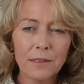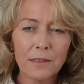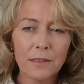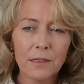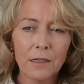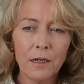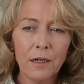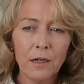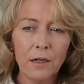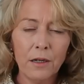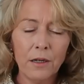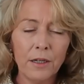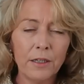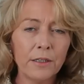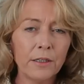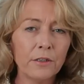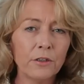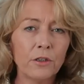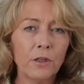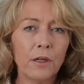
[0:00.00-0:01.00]
skirt
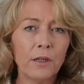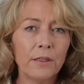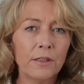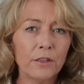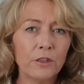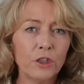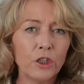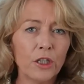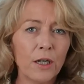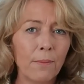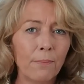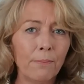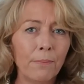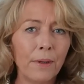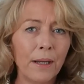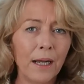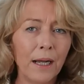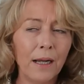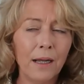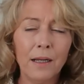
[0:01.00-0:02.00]
and a
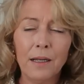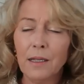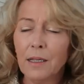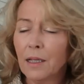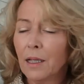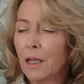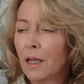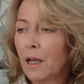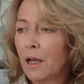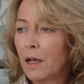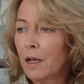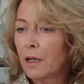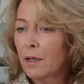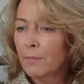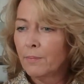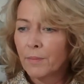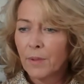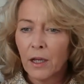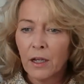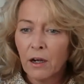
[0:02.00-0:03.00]
jumper,
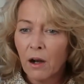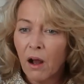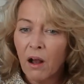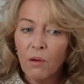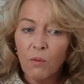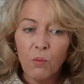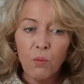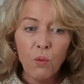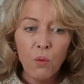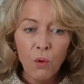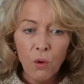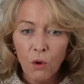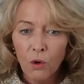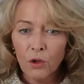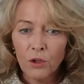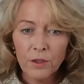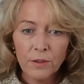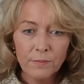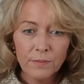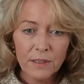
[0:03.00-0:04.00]
and I
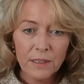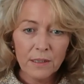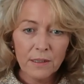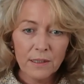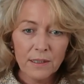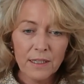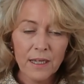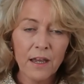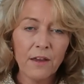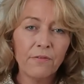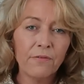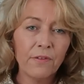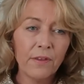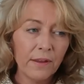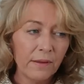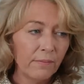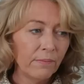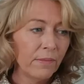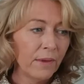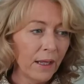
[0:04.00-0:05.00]
wore them to the death.
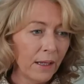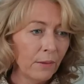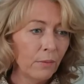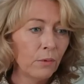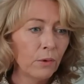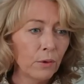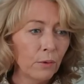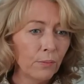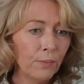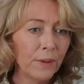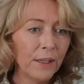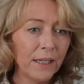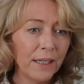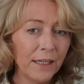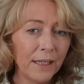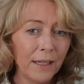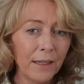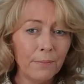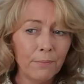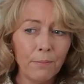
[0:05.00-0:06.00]
They will
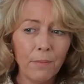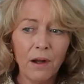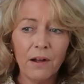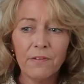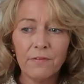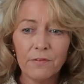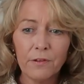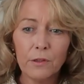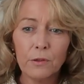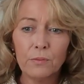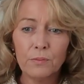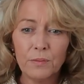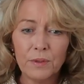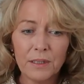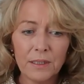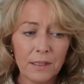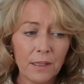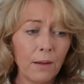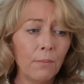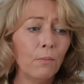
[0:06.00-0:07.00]
be in my
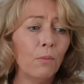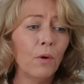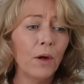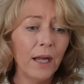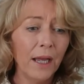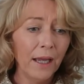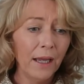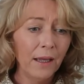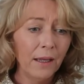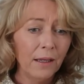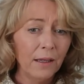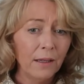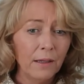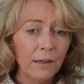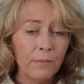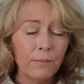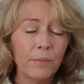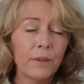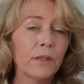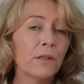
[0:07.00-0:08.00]
films somewhere,
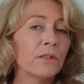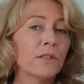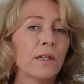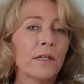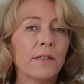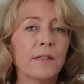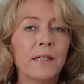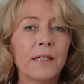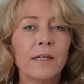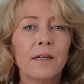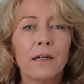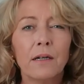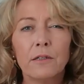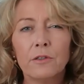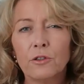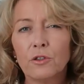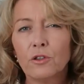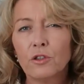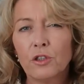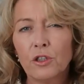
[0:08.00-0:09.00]
because I think
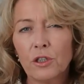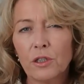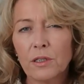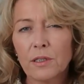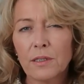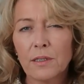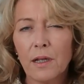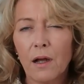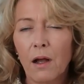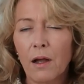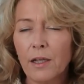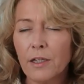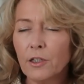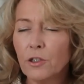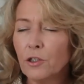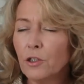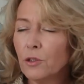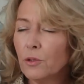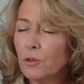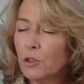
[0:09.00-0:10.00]
I just
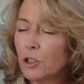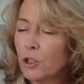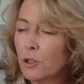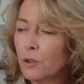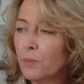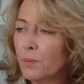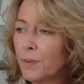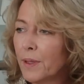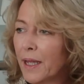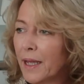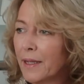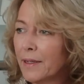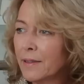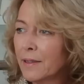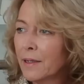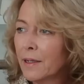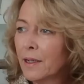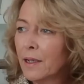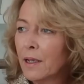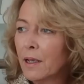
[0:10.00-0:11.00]
started YouTube then,
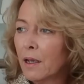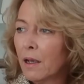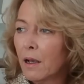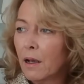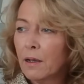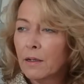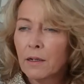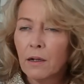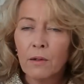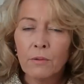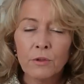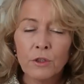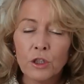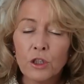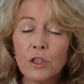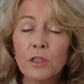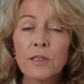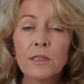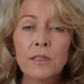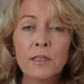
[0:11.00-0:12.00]
and I was
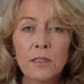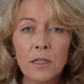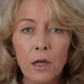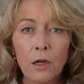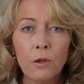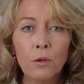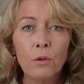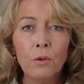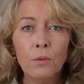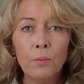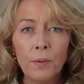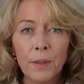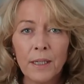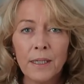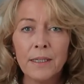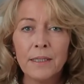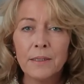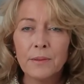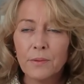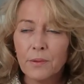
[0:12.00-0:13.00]
just so
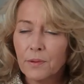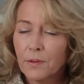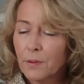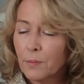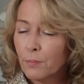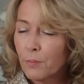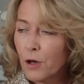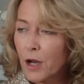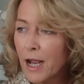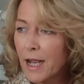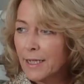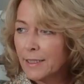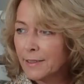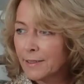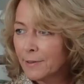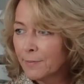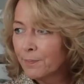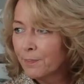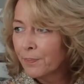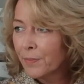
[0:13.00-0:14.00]
pleased with the
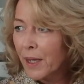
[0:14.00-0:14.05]
brand.